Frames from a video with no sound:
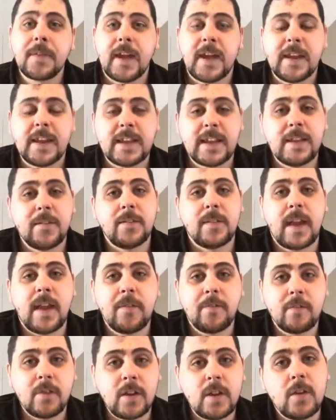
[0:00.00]
and it gives
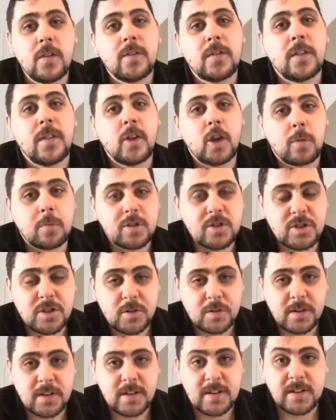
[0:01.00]
every user the
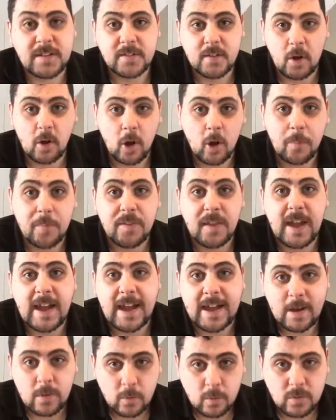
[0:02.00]
opportunity to opt
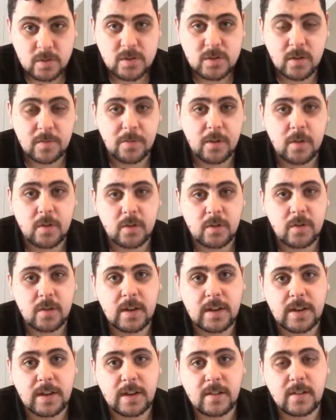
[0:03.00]
out of those
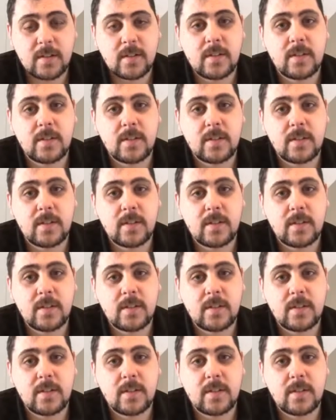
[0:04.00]
cookies.